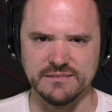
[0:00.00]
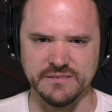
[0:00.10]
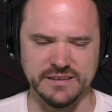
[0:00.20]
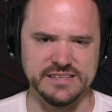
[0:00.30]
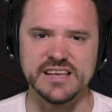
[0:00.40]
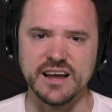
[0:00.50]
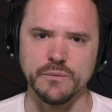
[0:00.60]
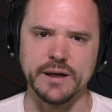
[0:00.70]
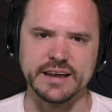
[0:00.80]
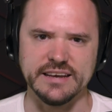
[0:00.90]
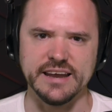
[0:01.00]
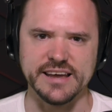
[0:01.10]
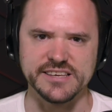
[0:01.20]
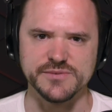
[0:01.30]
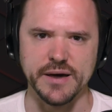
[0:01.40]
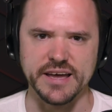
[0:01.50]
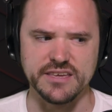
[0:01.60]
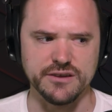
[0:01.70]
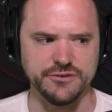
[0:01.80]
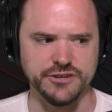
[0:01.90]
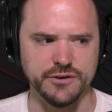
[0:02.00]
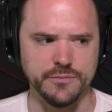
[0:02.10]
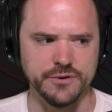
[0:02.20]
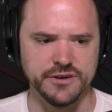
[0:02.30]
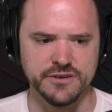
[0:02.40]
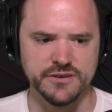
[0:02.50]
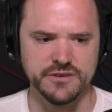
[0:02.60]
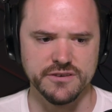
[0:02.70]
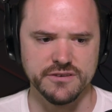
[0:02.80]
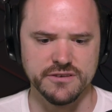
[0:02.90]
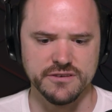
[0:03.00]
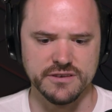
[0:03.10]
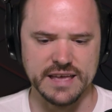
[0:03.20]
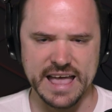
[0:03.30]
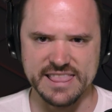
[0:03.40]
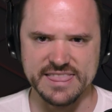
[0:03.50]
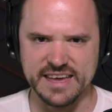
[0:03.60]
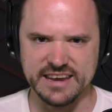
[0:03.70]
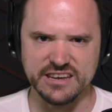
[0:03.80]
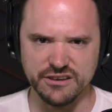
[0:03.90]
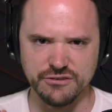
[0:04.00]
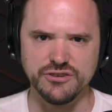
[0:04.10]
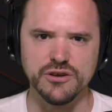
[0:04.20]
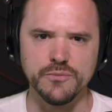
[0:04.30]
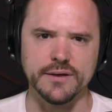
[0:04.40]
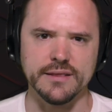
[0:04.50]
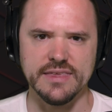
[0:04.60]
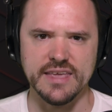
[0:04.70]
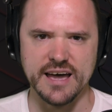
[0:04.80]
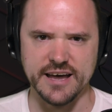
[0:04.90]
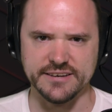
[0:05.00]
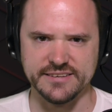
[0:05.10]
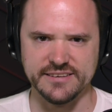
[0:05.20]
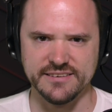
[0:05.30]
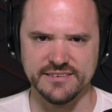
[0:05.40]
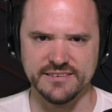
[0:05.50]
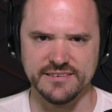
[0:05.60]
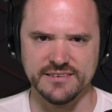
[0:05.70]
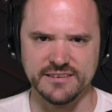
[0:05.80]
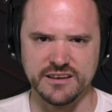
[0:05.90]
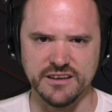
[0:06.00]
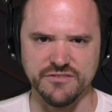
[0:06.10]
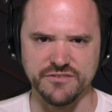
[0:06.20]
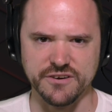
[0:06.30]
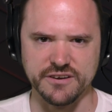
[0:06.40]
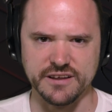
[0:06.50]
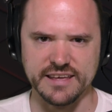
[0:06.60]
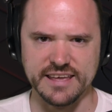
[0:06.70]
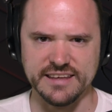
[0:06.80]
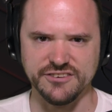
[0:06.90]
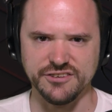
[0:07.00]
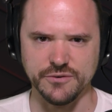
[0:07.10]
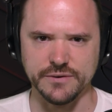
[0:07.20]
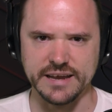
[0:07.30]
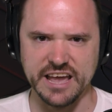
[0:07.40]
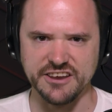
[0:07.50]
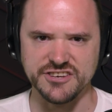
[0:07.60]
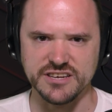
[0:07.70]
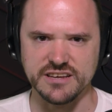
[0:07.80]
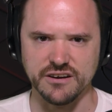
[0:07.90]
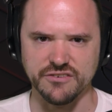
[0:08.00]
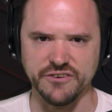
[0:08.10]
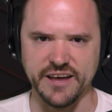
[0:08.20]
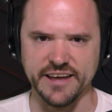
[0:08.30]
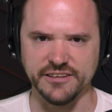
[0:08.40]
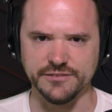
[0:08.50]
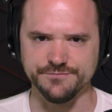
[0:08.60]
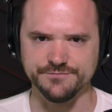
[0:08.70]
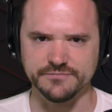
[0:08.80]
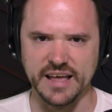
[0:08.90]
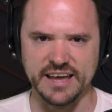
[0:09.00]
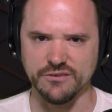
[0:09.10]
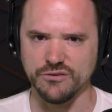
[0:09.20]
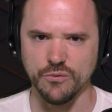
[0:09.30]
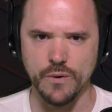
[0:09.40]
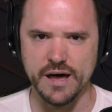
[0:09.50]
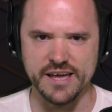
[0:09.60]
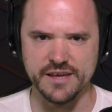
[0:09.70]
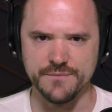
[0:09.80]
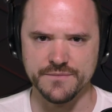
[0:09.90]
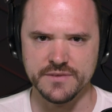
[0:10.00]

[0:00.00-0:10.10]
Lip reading: well, is not recognized by YouTube. And then YouTube will not convert it into an HDR file. I don't know why.